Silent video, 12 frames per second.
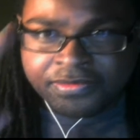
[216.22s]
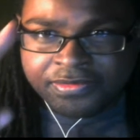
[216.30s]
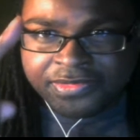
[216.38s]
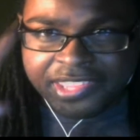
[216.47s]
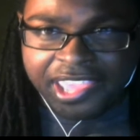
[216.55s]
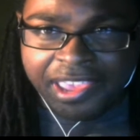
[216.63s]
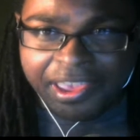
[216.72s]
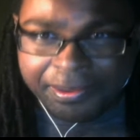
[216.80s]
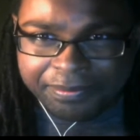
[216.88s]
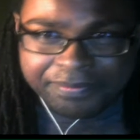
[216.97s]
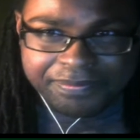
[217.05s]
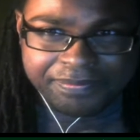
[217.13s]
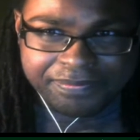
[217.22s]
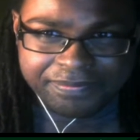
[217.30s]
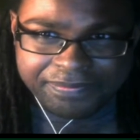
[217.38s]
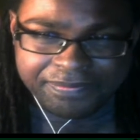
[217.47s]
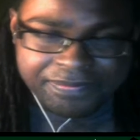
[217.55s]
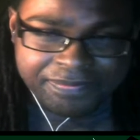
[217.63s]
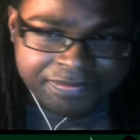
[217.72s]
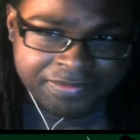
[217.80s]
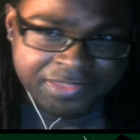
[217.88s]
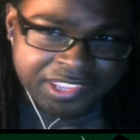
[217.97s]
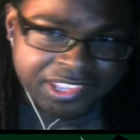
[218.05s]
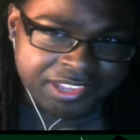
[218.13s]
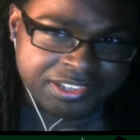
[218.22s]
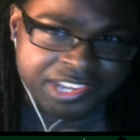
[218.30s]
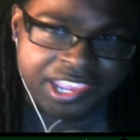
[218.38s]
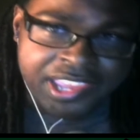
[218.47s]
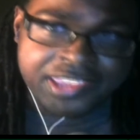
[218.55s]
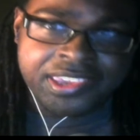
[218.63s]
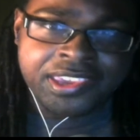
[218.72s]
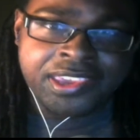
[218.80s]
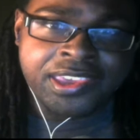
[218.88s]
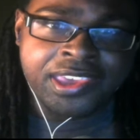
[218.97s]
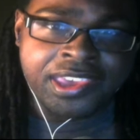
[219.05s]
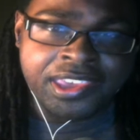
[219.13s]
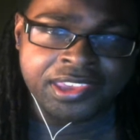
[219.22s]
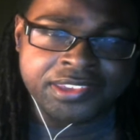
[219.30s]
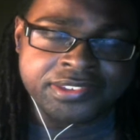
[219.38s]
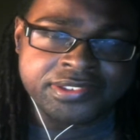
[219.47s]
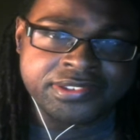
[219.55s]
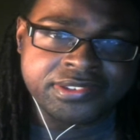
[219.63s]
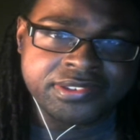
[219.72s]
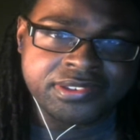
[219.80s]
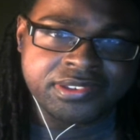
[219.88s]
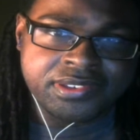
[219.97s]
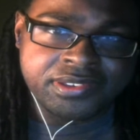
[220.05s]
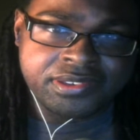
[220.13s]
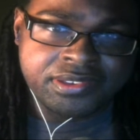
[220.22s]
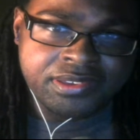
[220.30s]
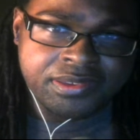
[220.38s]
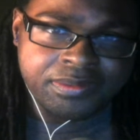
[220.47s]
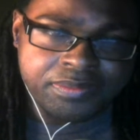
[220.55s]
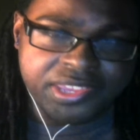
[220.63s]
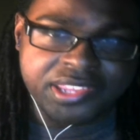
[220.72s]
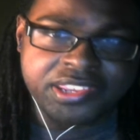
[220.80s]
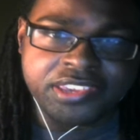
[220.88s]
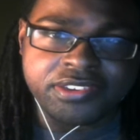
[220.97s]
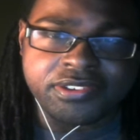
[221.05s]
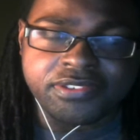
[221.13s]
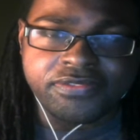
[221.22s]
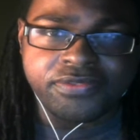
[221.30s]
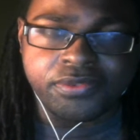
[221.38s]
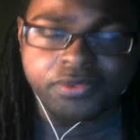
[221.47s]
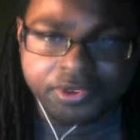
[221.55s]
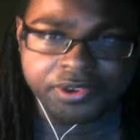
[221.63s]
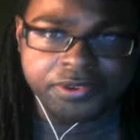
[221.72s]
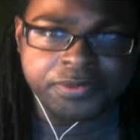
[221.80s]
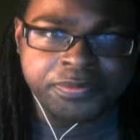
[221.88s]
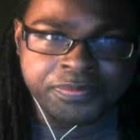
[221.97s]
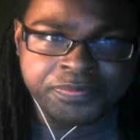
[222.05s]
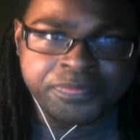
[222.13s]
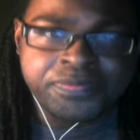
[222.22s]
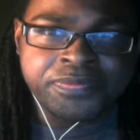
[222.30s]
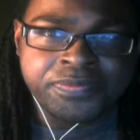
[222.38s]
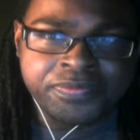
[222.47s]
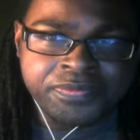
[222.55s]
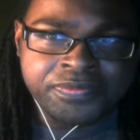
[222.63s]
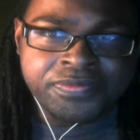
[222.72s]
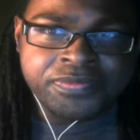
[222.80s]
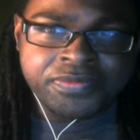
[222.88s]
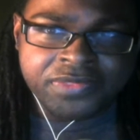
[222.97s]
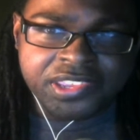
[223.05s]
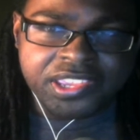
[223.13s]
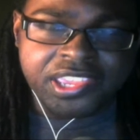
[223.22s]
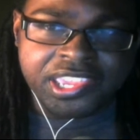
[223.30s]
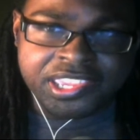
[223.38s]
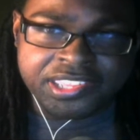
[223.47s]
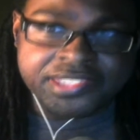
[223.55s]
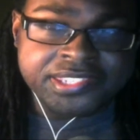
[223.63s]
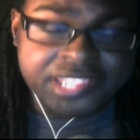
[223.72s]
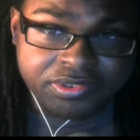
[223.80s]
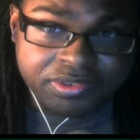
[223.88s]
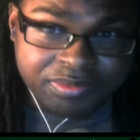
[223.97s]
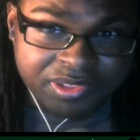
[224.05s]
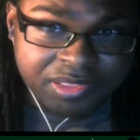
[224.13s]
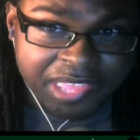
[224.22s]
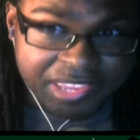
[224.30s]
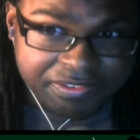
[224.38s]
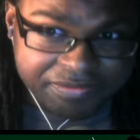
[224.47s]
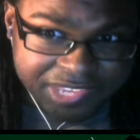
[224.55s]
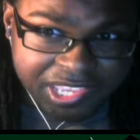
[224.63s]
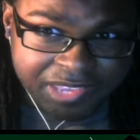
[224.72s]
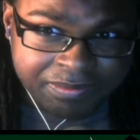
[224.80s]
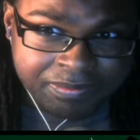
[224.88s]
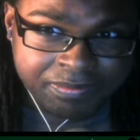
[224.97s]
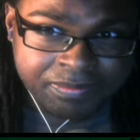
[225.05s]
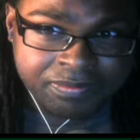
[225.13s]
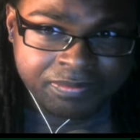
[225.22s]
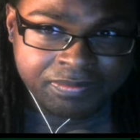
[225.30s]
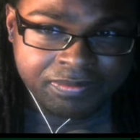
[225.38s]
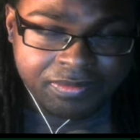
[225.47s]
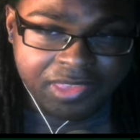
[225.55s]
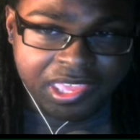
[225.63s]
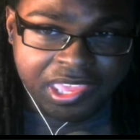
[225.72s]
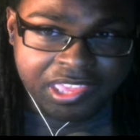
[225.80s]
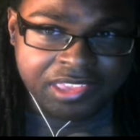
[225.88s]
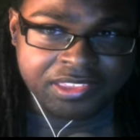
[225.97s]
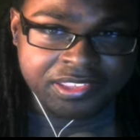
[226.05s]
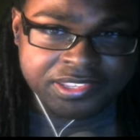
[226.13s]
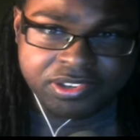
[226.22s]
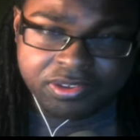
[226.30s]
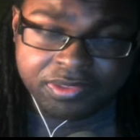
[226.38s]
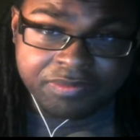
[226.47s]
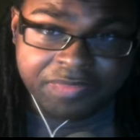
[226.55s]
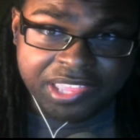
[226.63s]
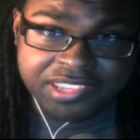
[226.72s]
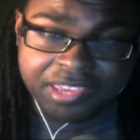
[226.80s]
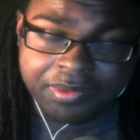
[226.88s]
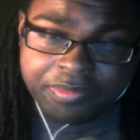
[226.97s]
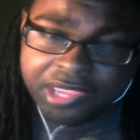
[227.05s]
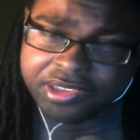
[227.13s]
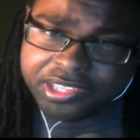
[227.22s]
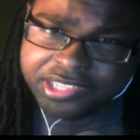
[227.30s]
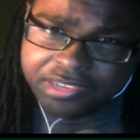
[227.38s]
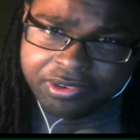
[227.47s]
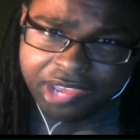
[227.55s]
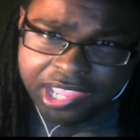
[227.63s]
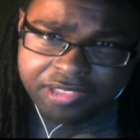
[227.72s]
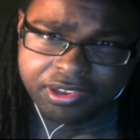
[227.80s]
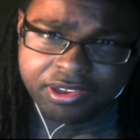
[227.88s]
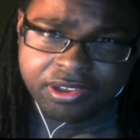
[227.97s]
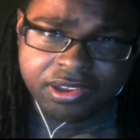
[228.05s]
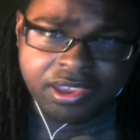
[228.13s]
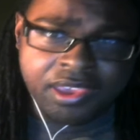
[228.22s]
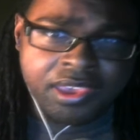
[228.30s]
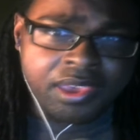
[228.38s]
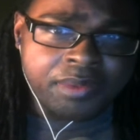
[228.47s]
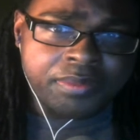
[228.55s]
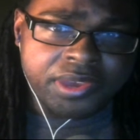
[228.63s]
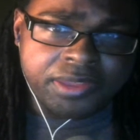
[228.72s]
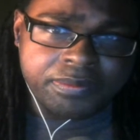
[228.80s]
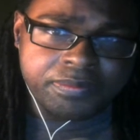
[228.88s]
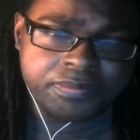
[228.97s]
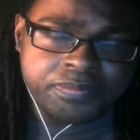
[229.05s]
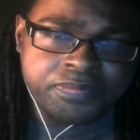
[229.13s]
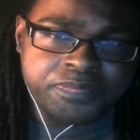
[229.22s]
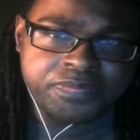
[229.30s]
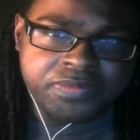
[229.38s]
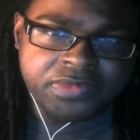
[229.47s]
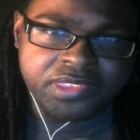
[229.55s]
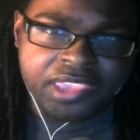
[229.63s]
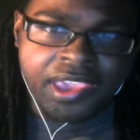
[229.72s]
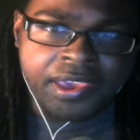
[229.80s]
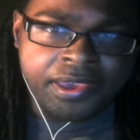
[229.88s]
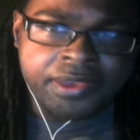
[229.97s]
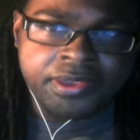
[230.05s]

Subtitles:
yeah, Jack has been here for a considerable amount of time. I'm not going to tell you how long, but yeah.